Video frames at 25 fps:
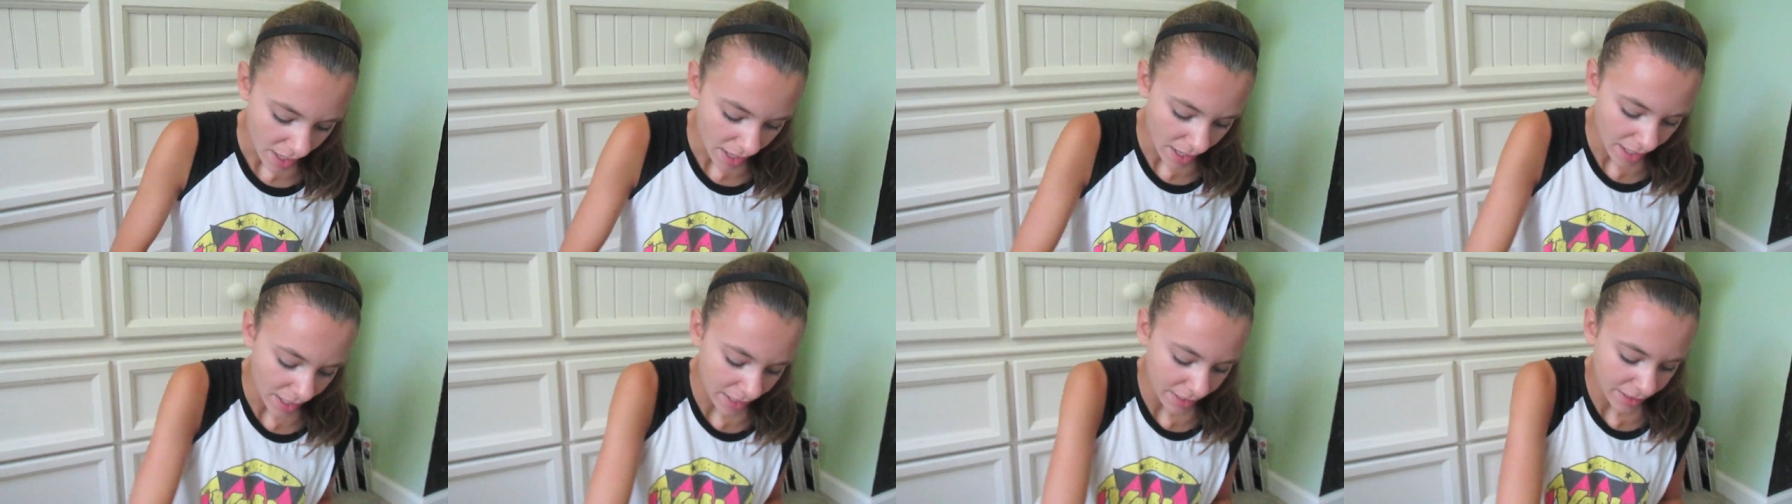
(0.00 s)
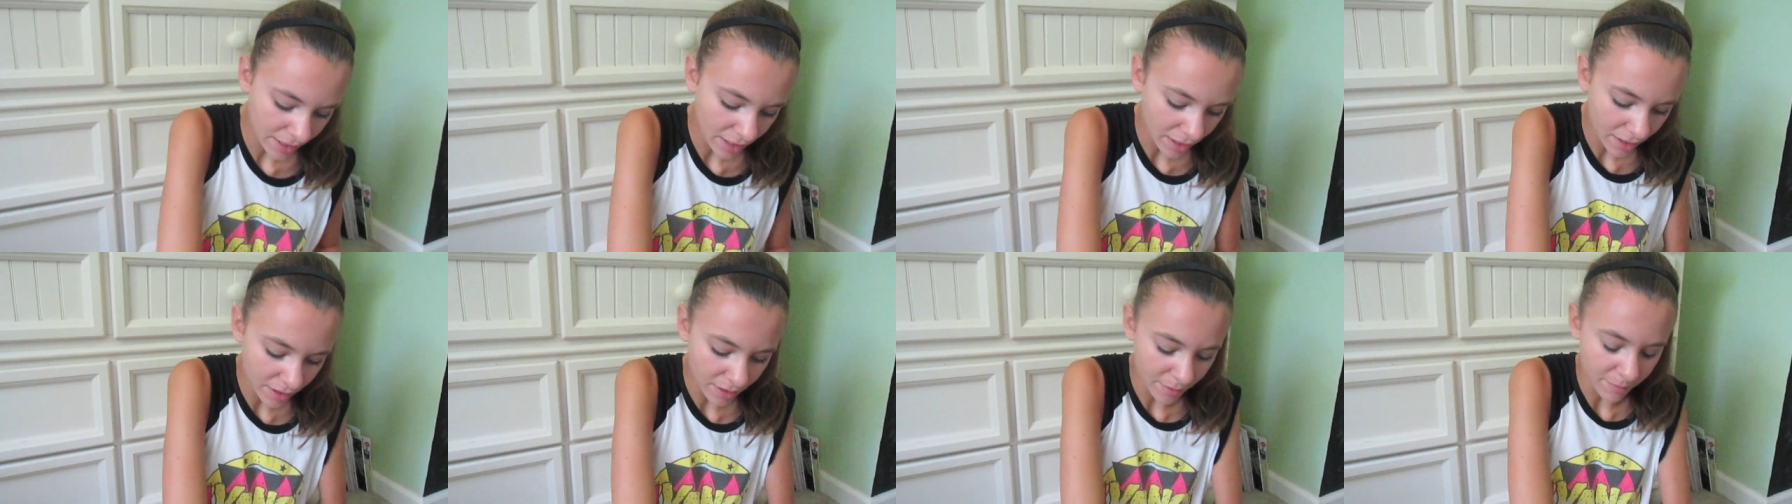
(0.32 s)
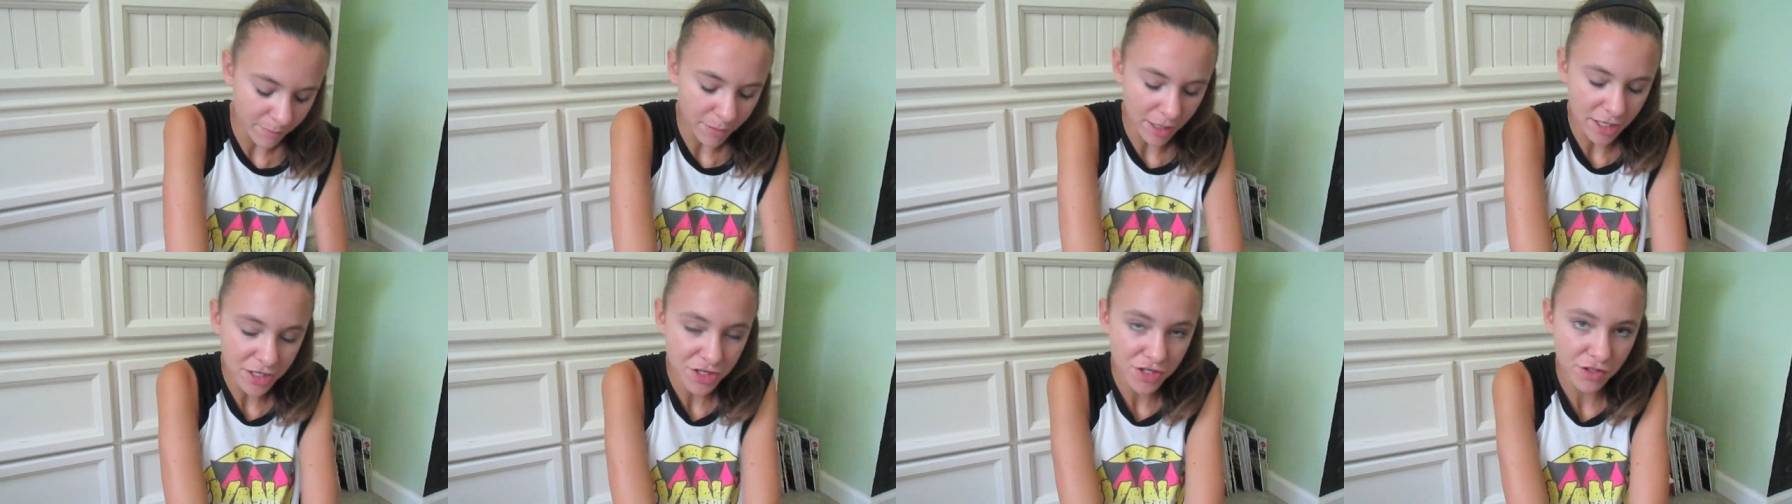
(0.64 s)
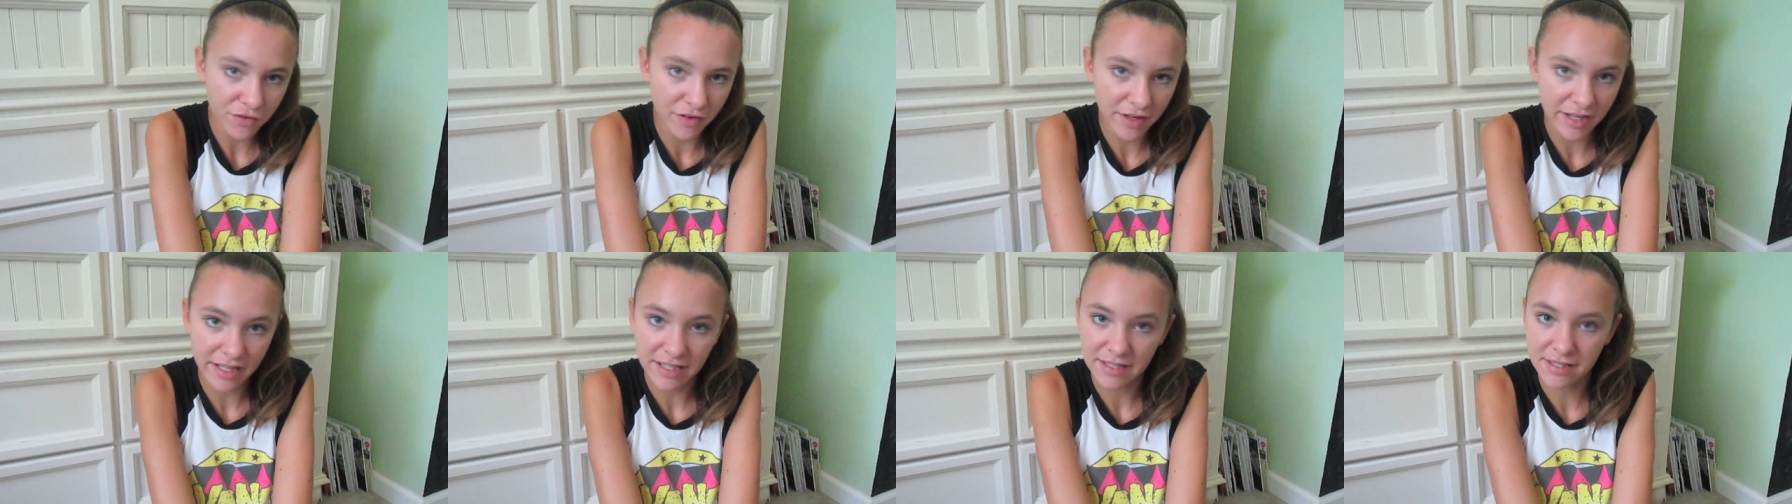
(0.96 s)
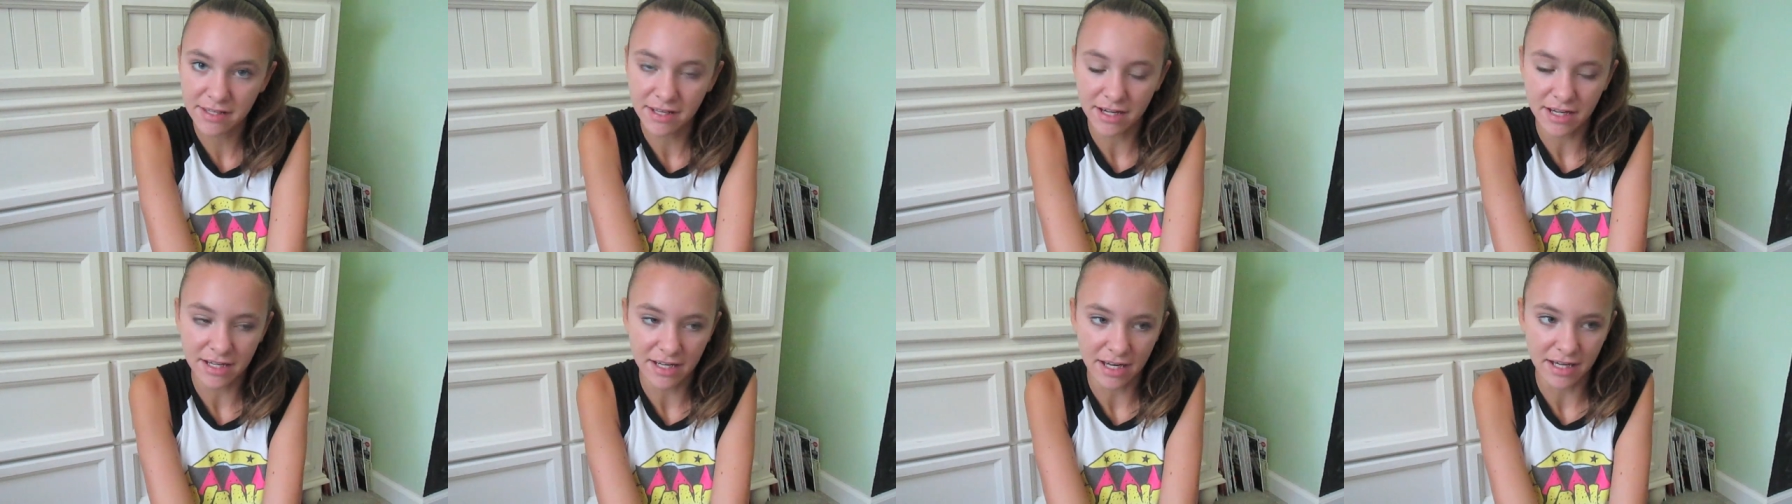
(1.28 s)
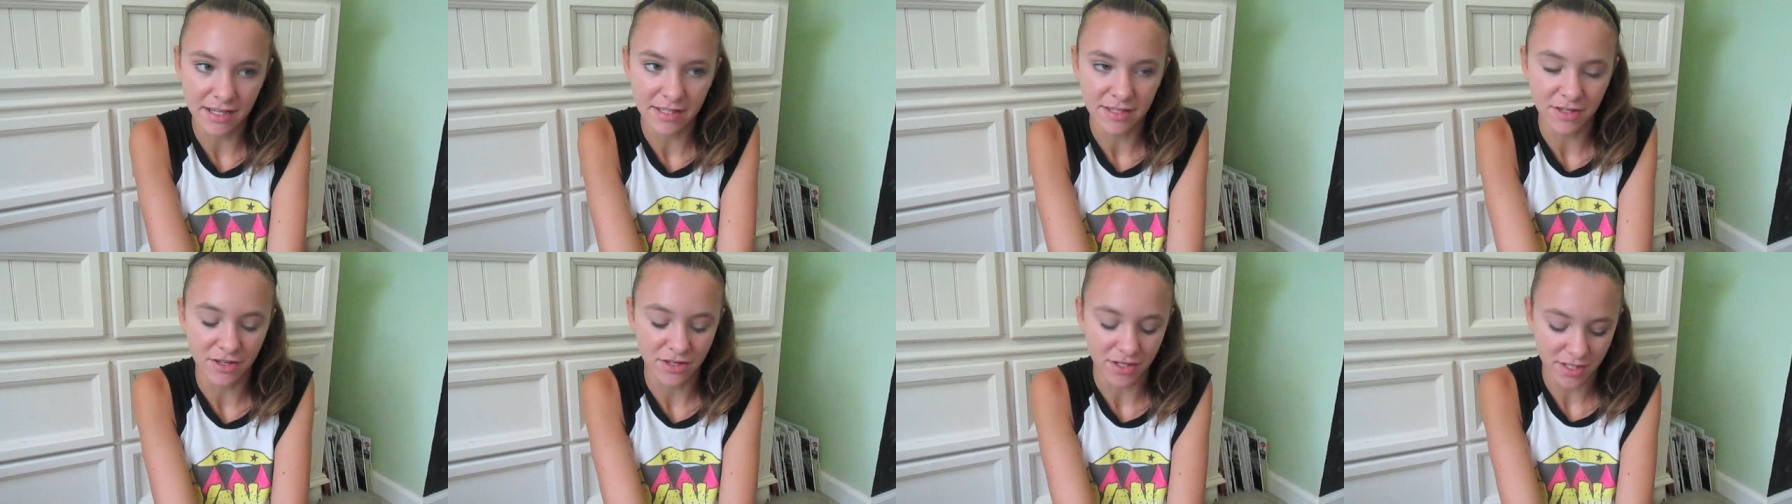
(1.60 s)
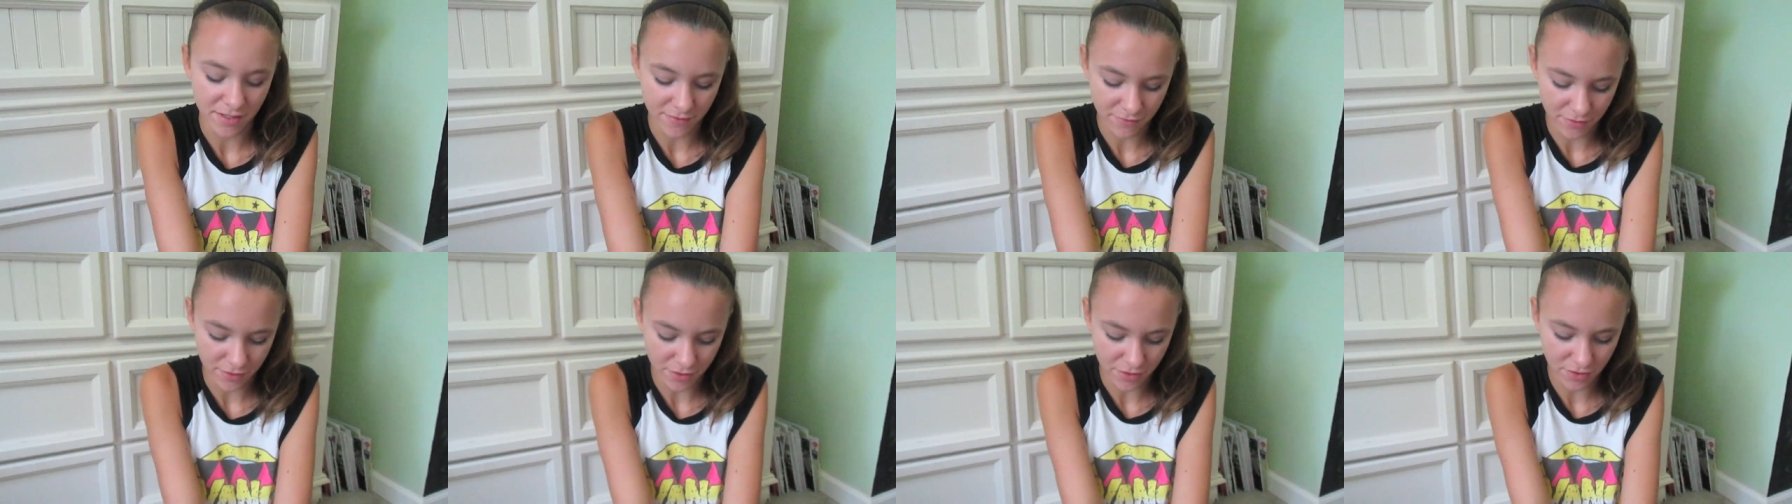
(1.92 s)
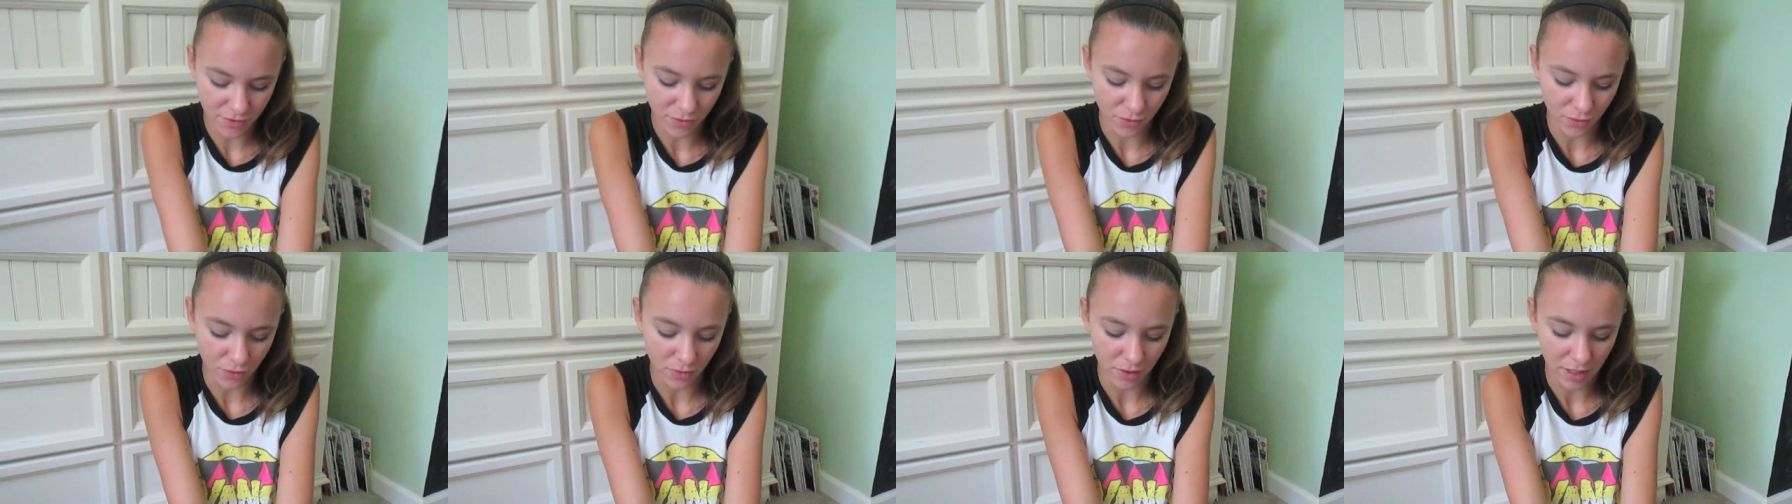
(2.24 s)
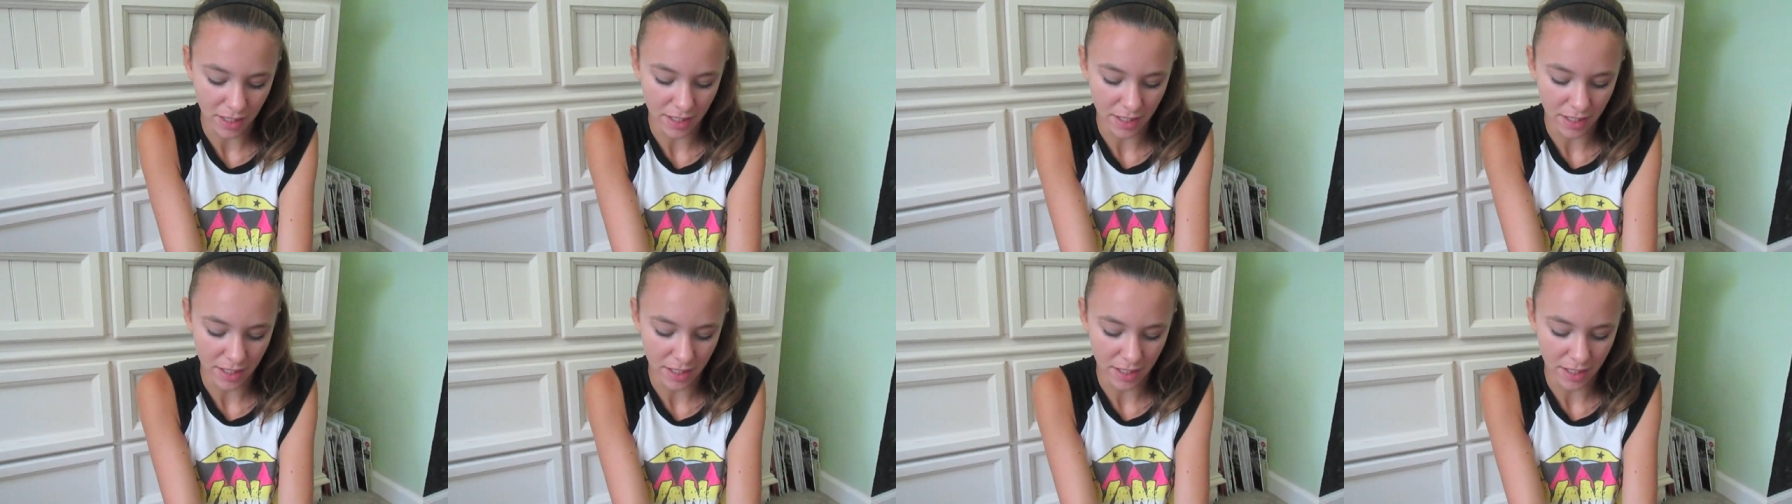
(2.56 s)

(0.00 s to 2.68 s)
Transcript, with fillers: I got a bunch of hand sanitizers for school,